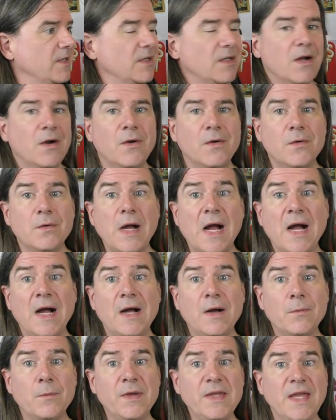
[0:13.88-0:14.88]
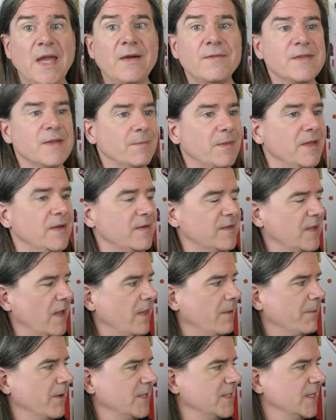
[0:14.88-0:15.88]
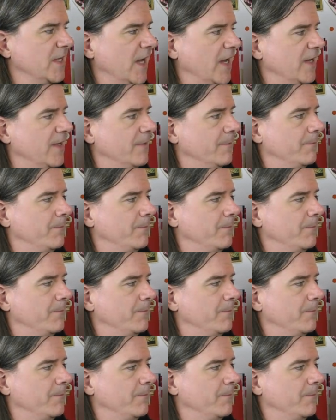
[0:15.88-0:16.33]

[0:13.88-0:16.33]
You know, we have something to celebrate today.